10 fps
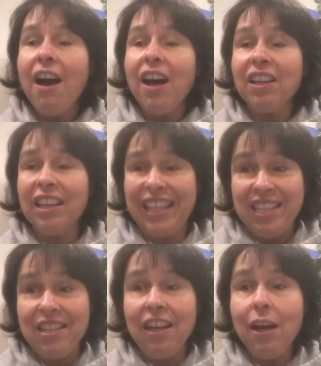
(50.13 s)

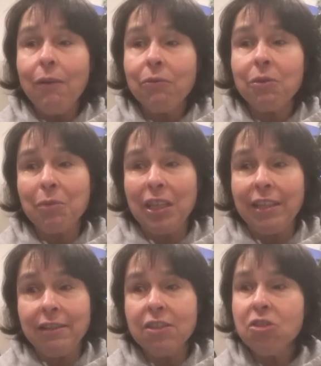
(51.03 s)
Linda from
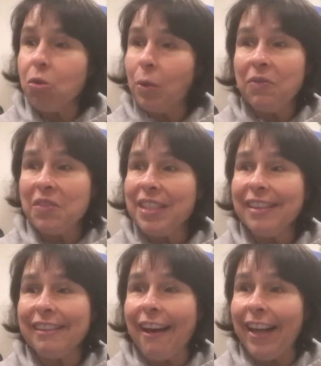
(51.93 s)
Linda's Thrifty
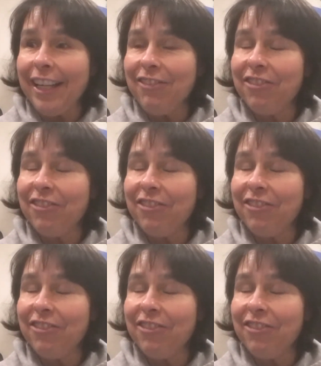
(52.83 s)
Life.